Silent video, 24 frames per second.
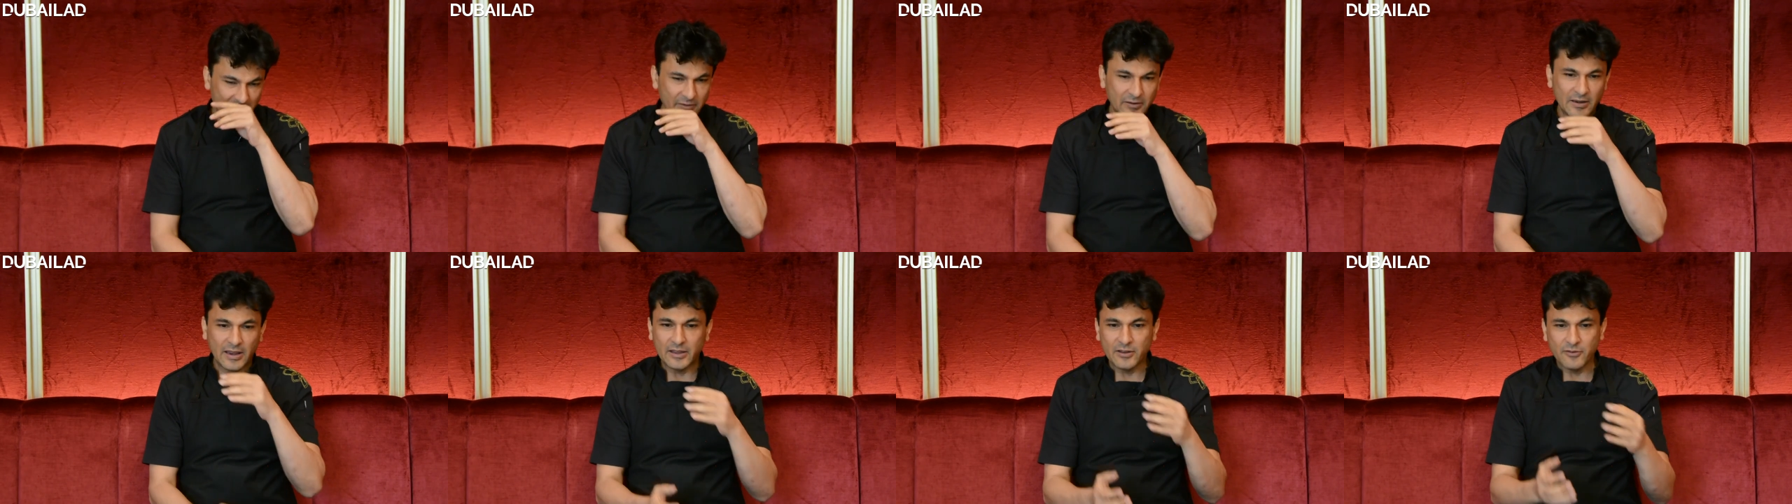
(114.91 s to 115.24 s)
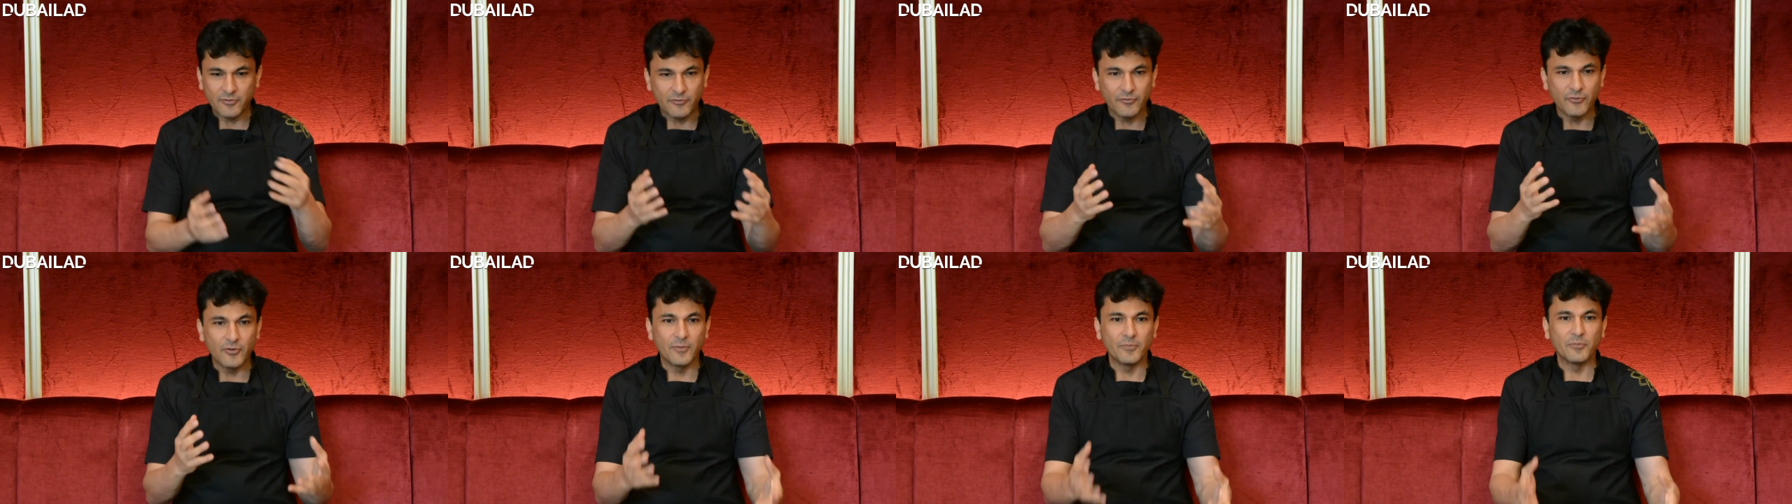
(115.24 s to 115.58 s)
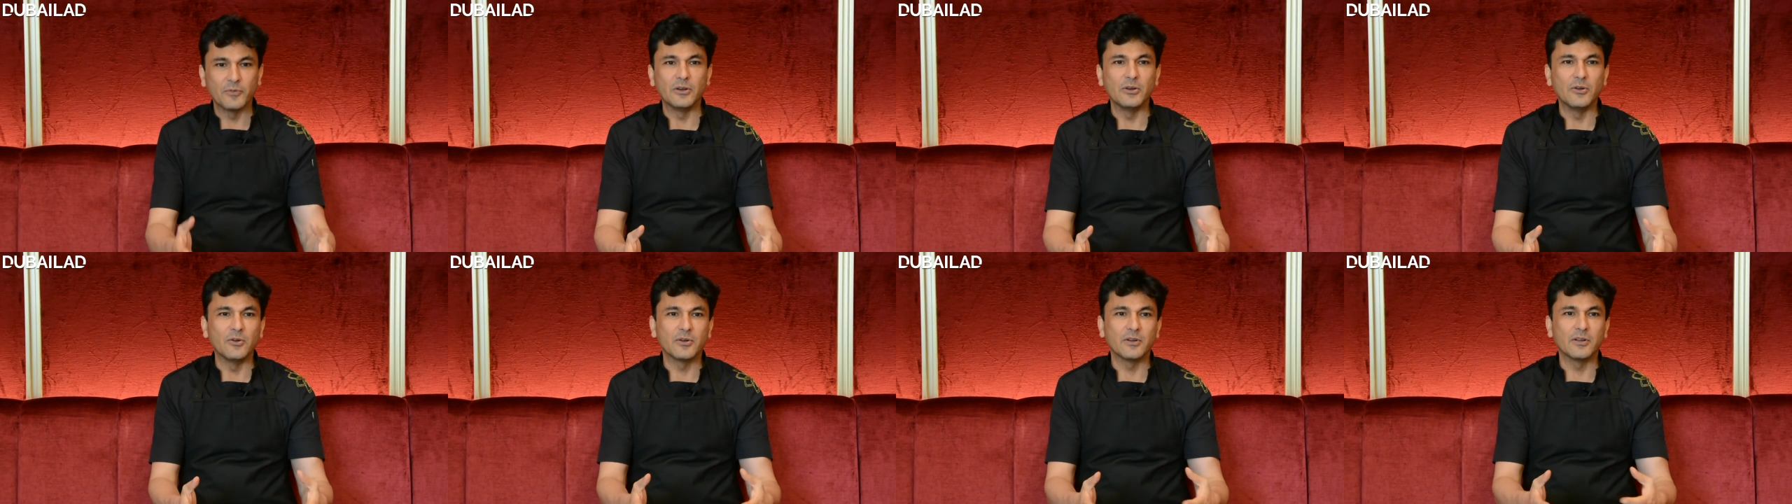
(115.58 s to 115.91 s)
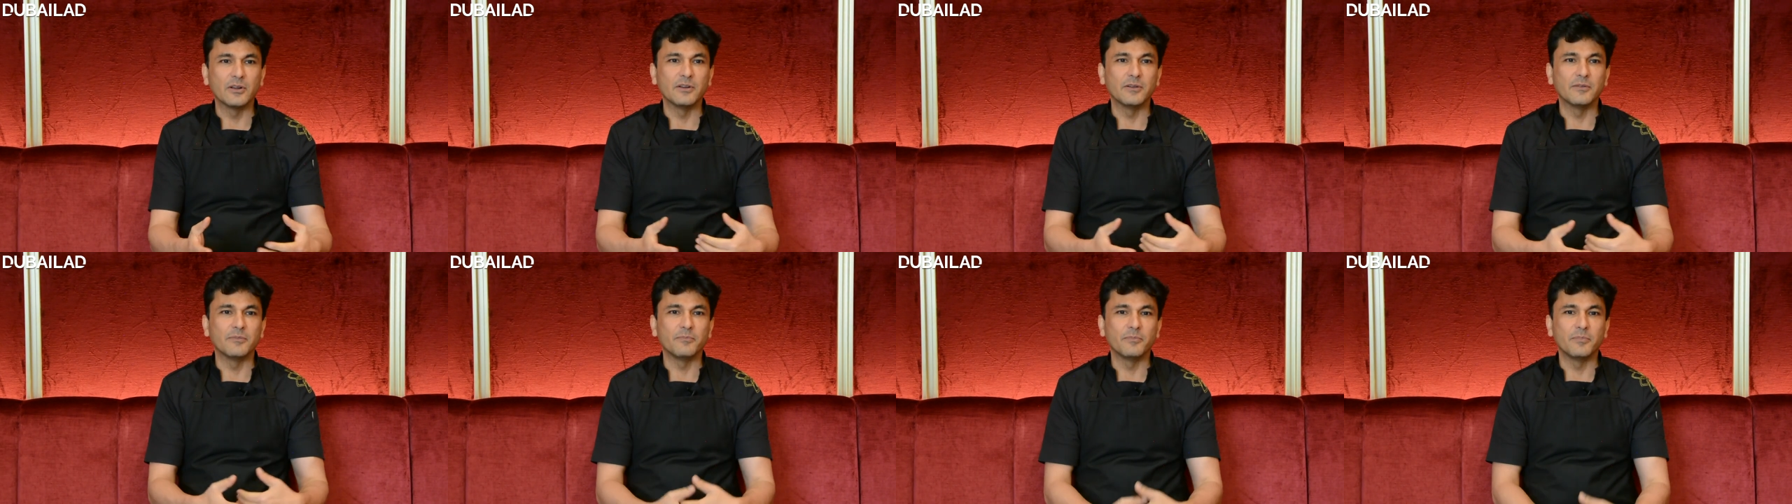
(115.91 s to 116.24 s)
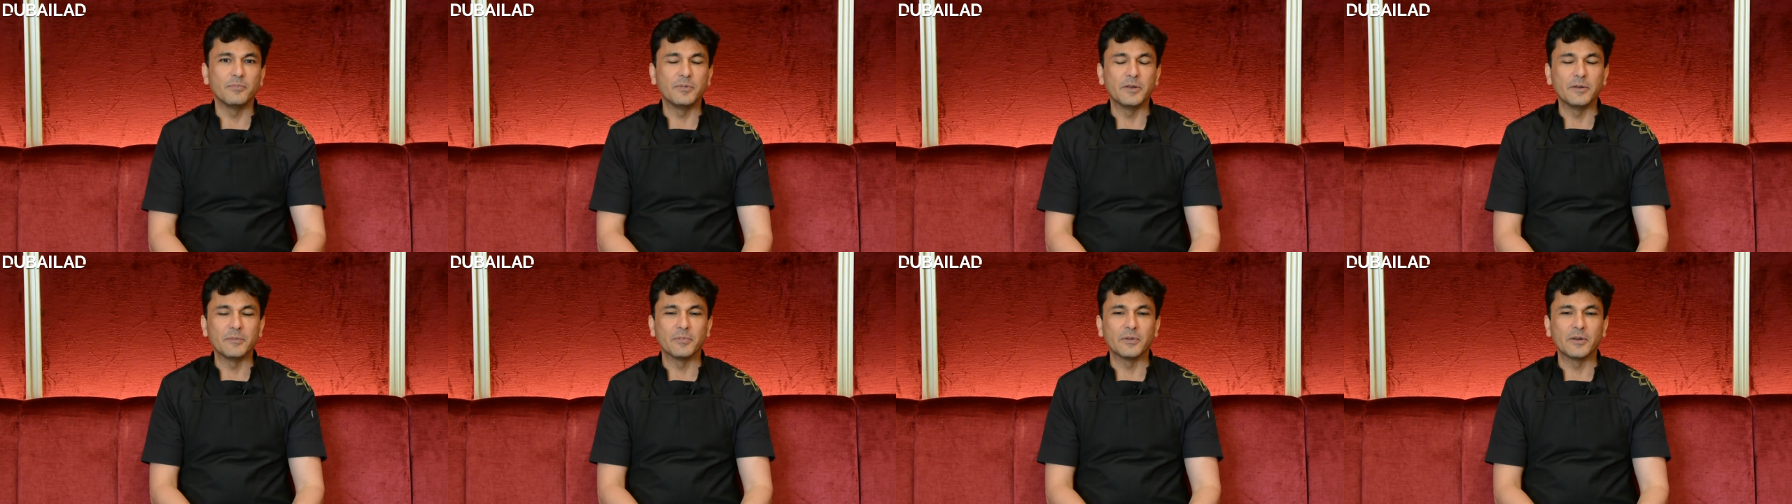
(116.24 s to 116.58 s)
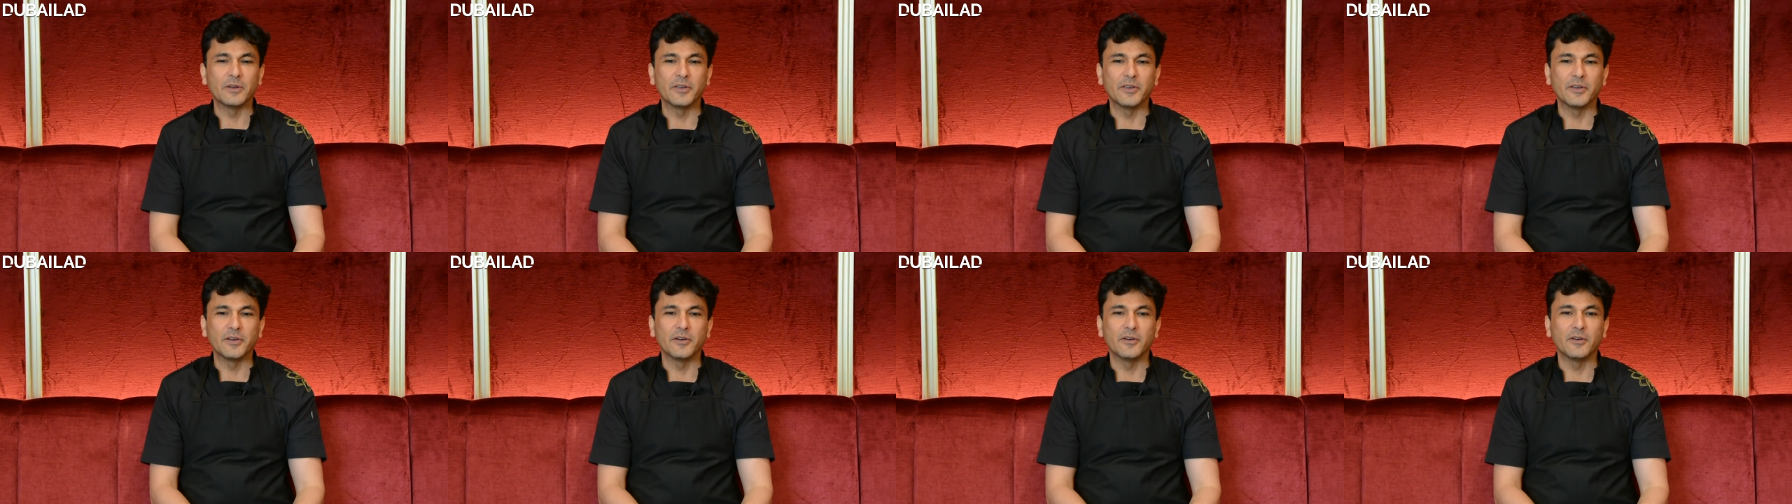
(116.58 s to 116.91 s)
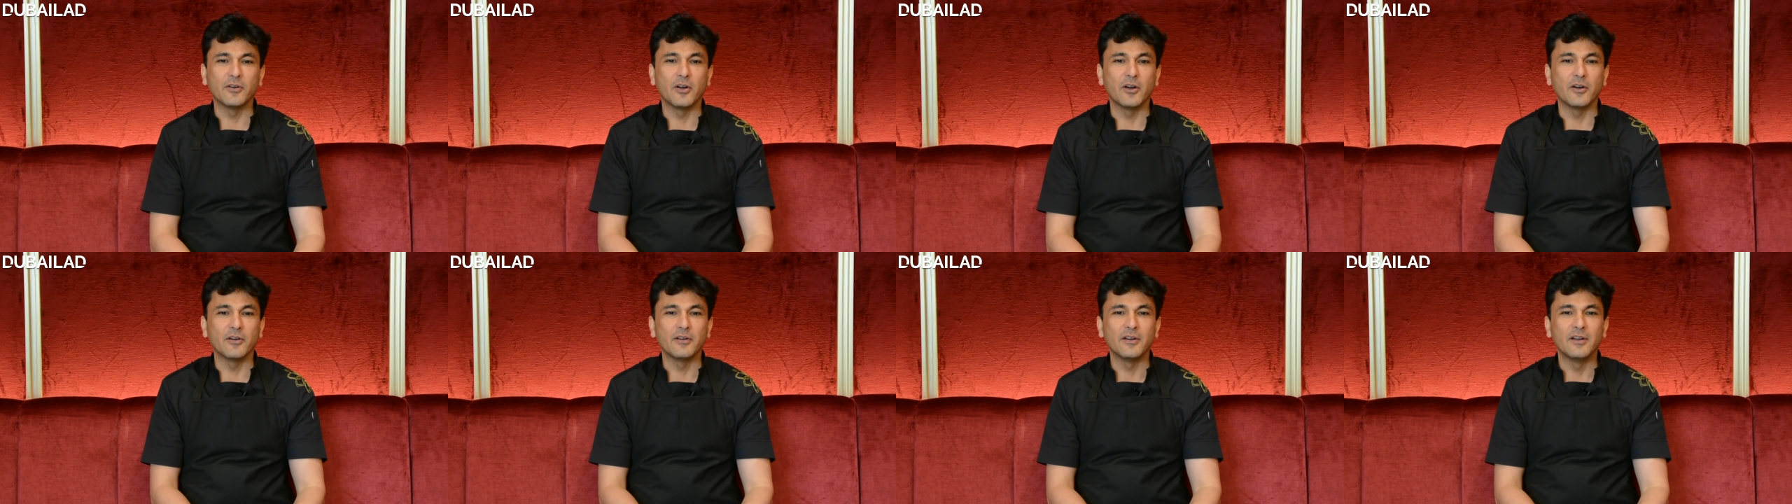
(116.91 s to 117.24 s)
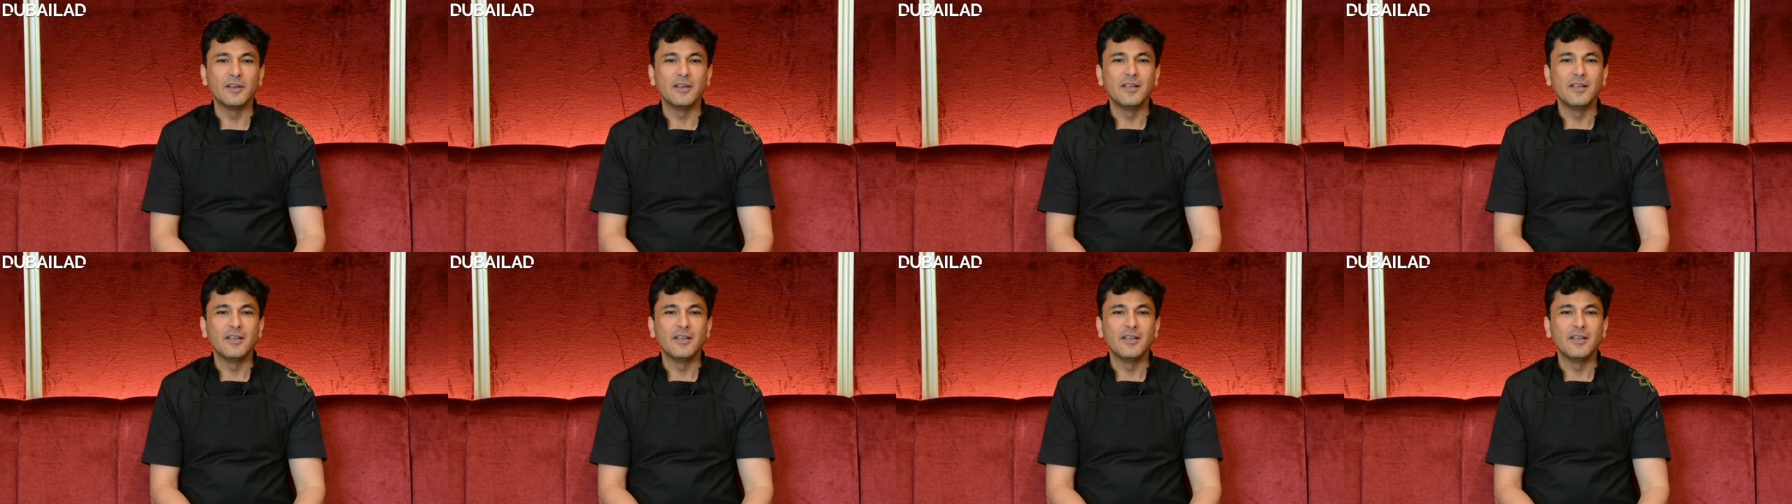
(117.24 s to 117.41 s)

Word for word: like from the local people here or